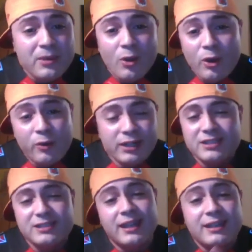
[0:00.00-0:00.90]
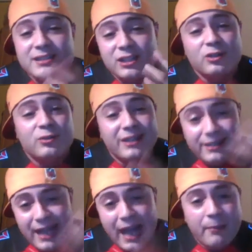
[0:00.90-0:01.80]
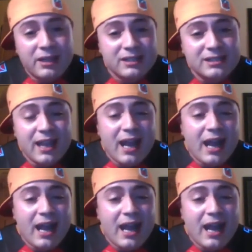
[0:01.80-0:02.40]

or really just like continuing their dominance